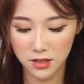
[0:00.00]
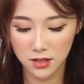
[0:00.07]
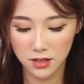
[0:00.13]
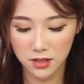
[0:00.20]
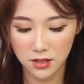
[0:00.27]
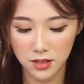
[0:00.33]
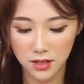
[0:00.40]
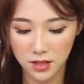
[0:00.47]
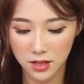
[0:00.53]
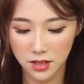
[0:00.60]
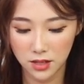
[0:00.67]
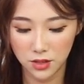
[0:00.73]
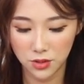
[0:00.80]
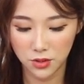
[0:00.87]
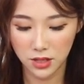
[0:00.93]

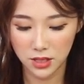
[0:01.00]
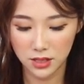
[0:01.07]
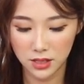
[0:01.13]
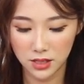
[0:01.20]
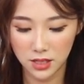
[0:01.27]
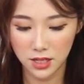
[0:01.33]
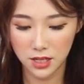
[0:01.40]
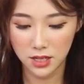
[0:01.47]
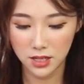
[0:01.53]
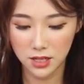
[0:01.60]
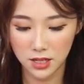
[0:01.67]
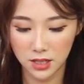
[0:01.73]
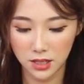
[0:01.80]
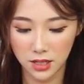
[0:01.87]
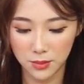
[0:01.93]
You can see
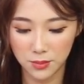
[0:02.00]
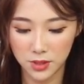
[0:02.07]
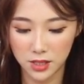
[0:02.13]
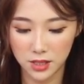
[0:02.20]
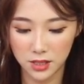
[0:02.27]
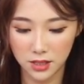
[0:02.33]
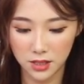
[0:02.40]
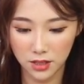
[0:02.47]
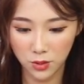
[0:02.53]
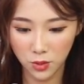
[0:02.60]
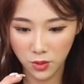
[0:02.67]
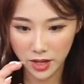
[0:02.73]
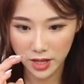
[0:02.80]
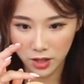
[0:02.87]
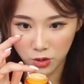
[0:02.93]
it comes
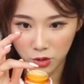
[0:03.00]
quite